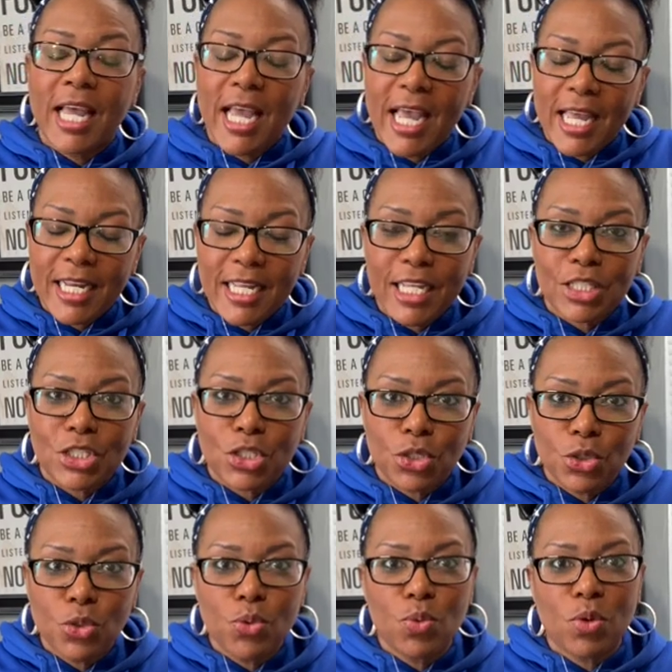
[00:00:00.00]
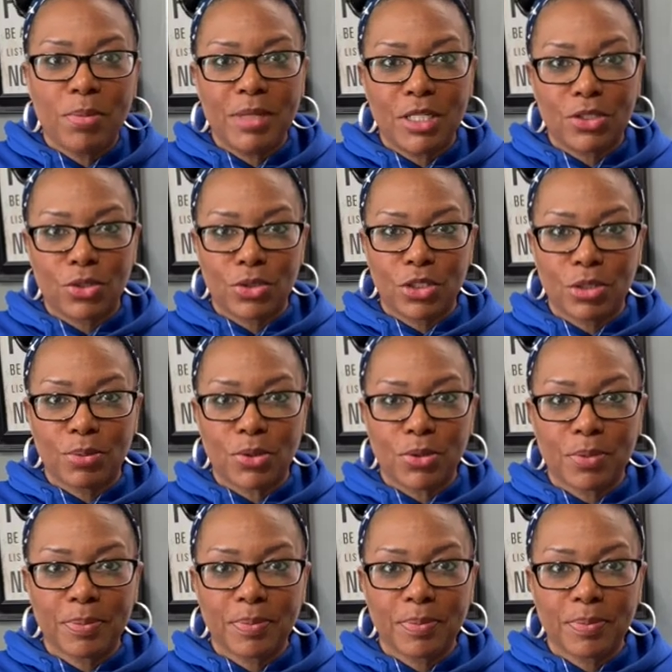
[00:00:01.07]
and it too will be searchable.